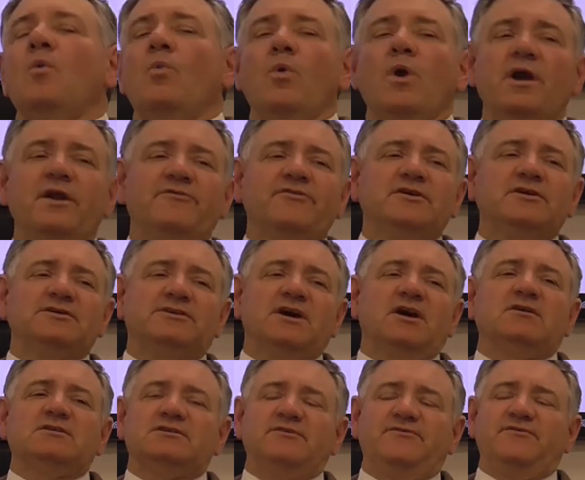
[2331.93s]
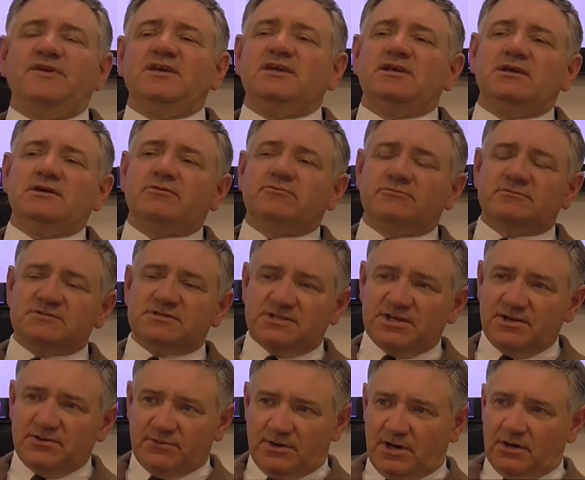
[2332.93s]
What if your delta V equals
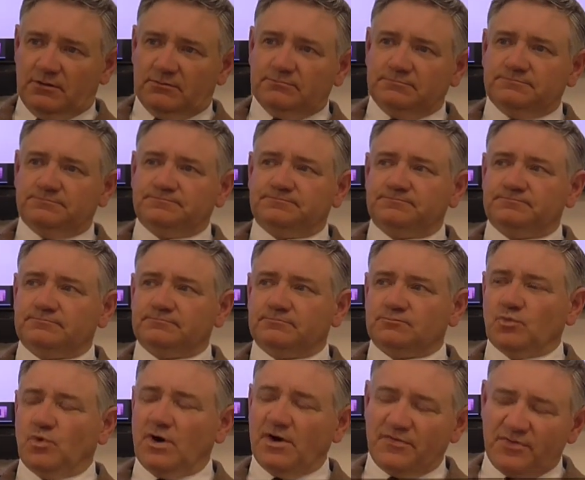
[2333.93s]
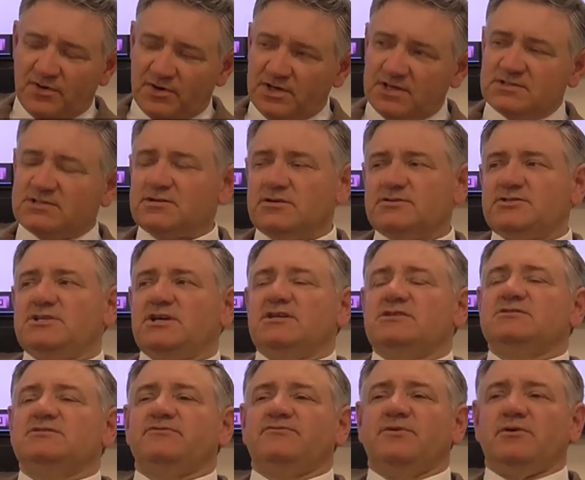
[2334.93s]
zero? What if there is no
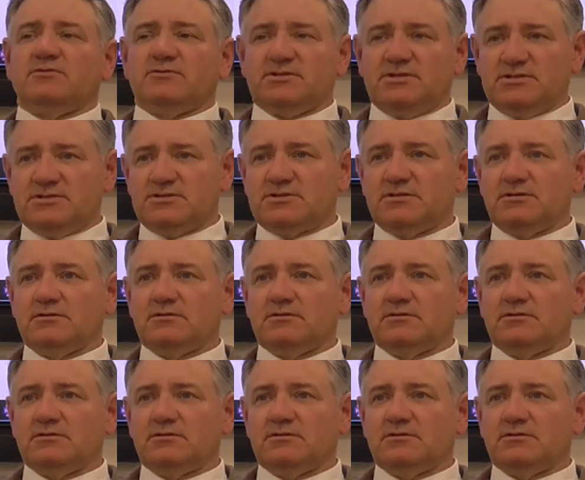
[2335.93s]
change in voltage?